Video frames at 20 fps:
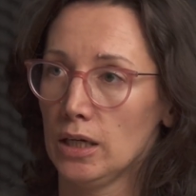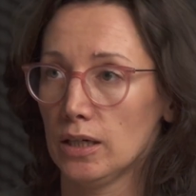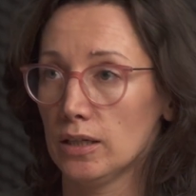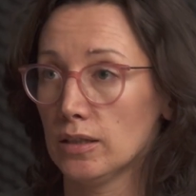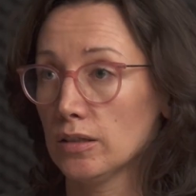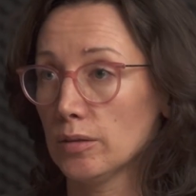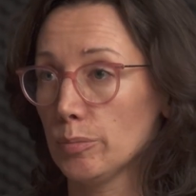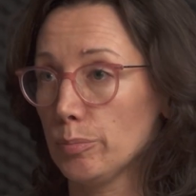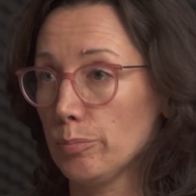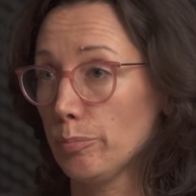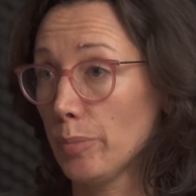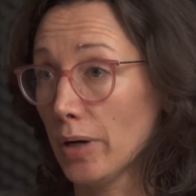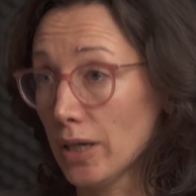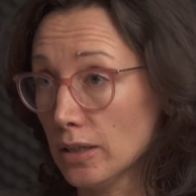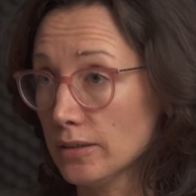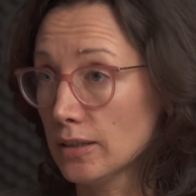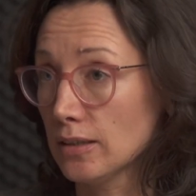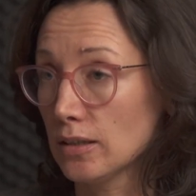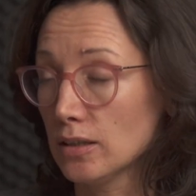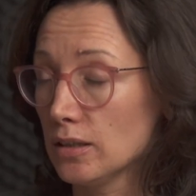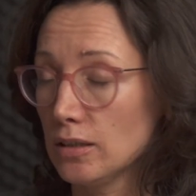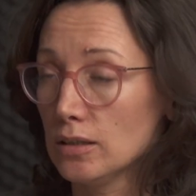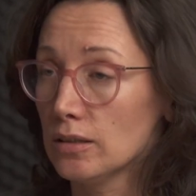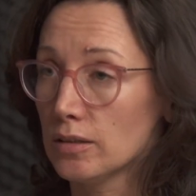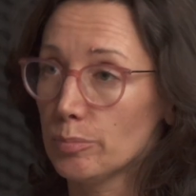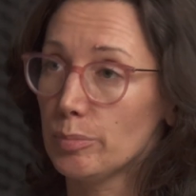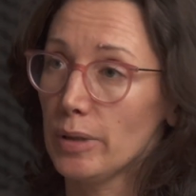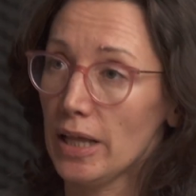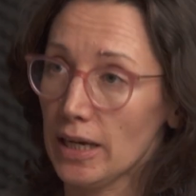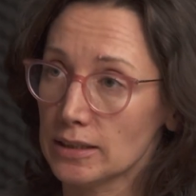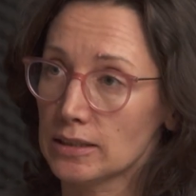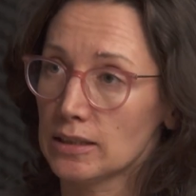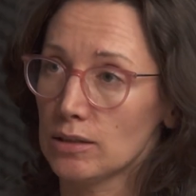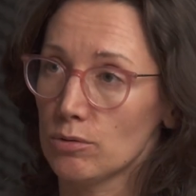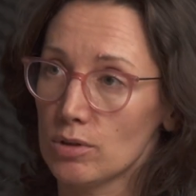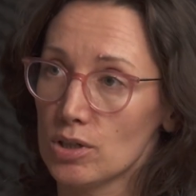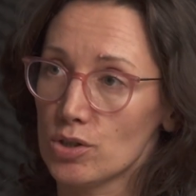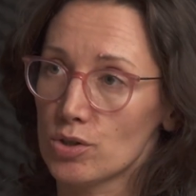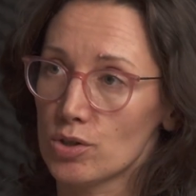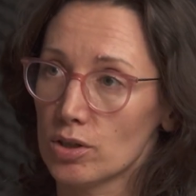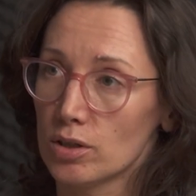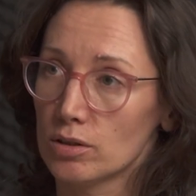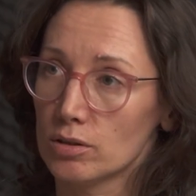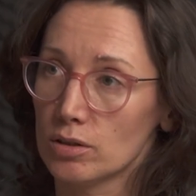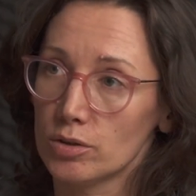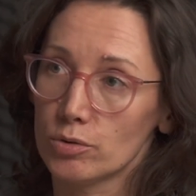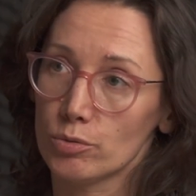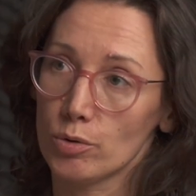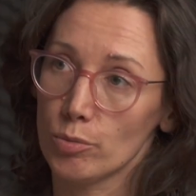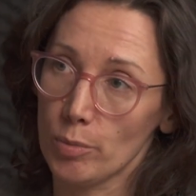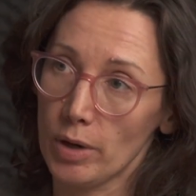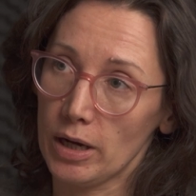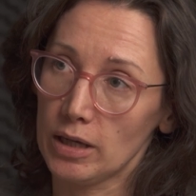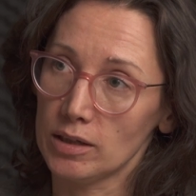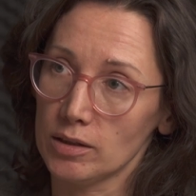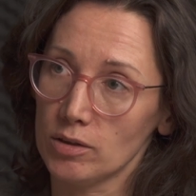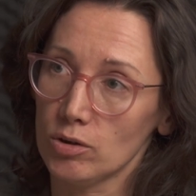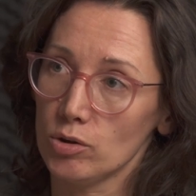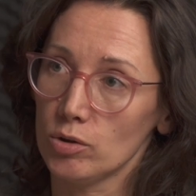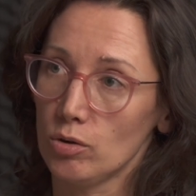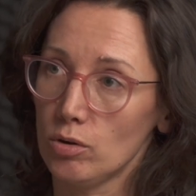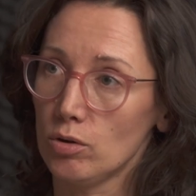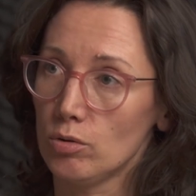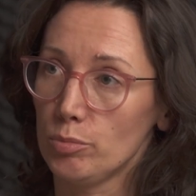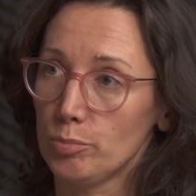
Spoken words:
in the Black Sea region, in Romania or